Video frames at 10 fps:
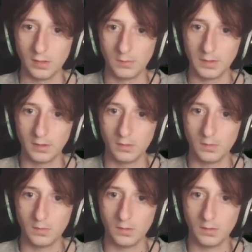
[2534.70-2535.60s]
There we
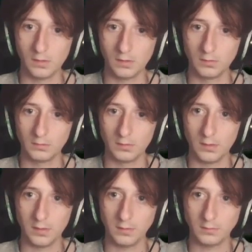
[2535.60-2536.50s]
go.
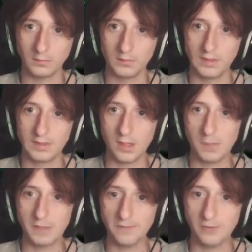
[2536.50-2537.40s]
These are
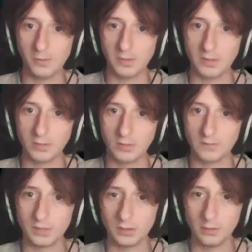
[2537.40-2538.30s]
painful, but they do
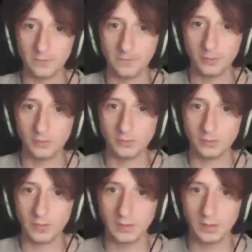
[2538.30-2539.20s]
give us a lot of food.
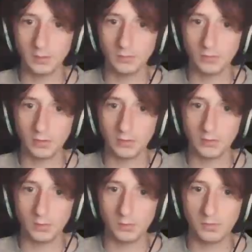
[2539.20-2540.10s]
Right, now we
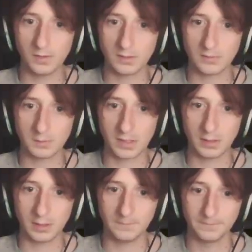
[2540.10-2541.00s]
move ourselves
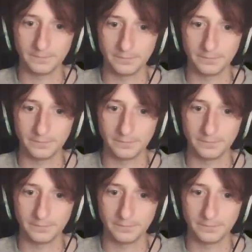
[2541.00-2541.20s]
back down.